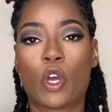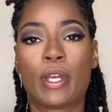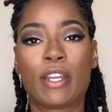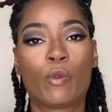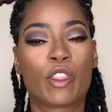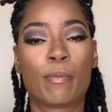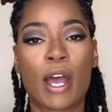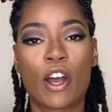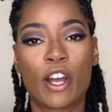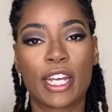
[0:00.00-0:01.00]
go in with
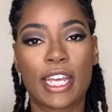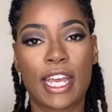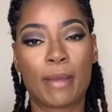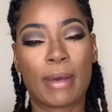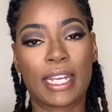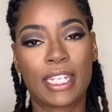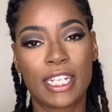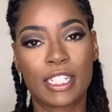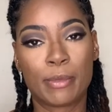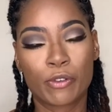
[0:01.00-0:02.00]
my RK by
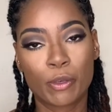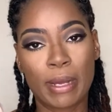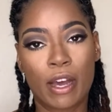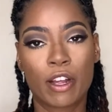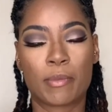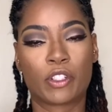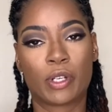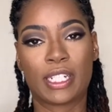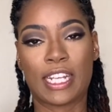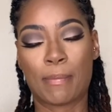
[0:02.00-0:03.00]
Kiss mineral powder. I'm just
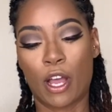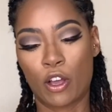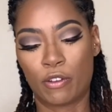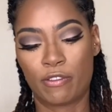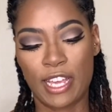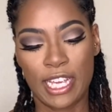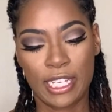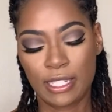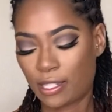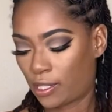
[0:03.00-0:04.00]
gonna set my whole
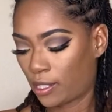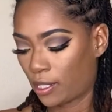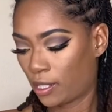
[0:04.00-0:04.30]
face.